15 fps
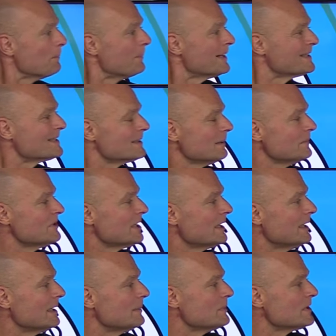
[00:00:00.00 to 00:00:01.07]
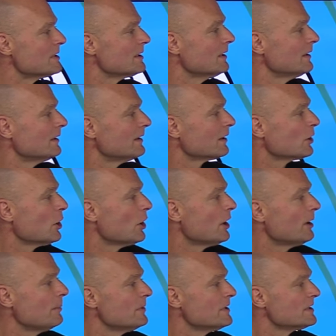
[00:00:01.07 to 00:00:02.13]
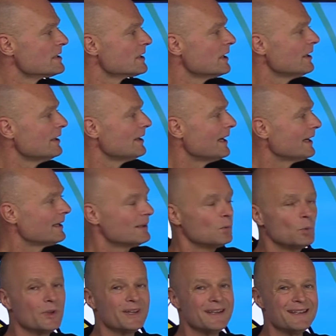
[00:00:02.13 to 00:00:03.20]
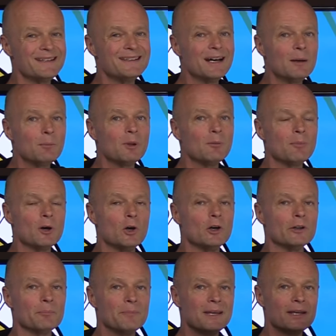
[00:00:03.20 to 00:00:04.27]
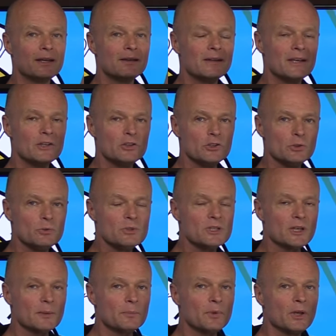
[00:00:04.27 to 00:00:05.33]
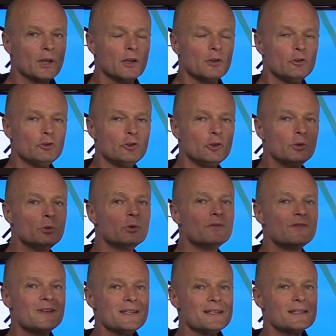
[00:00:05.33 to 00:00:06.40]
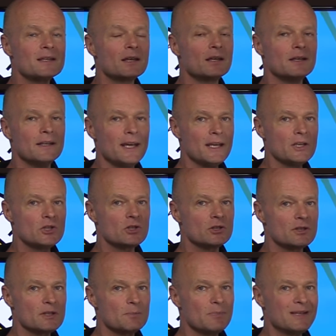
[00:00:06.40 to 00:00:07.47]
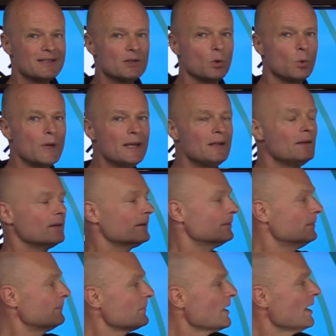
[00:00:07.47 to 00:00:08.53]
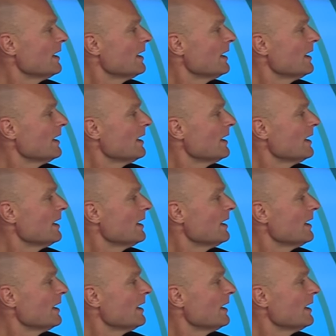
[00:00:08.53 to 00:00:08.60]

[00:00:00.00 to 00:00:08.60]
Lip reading: But sometimes the carbons connect with a double bond, meaning they use up 2 of these connections between them,